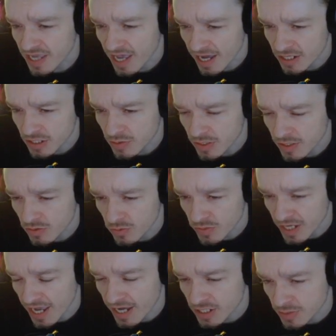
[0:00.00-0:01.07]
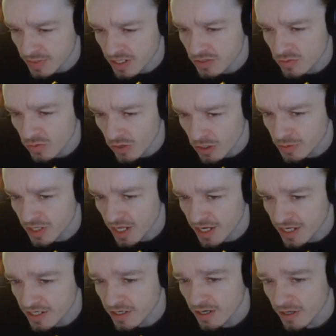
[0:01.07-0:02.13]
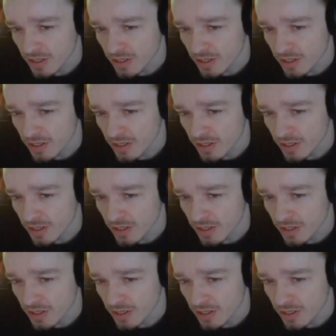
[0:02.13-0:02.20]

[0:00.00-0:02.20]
reactivated while flying.